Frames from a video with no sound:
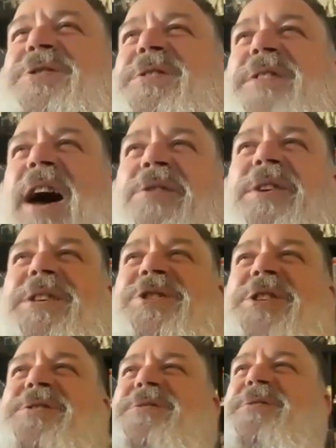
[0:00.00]
not only
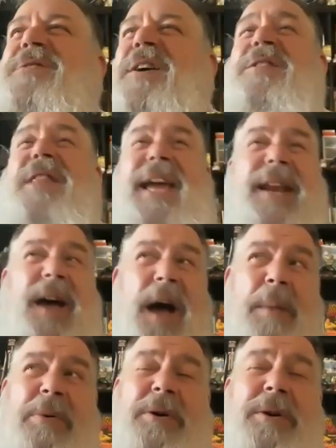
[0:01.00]
just the
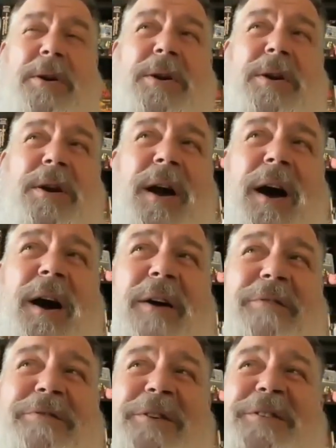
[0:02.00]
cleanup
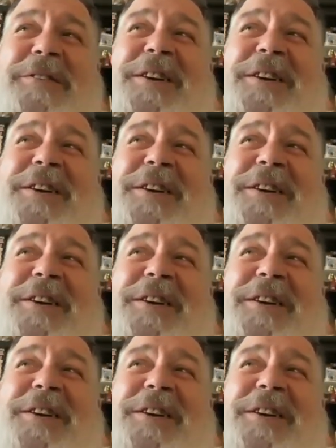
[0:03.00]
of,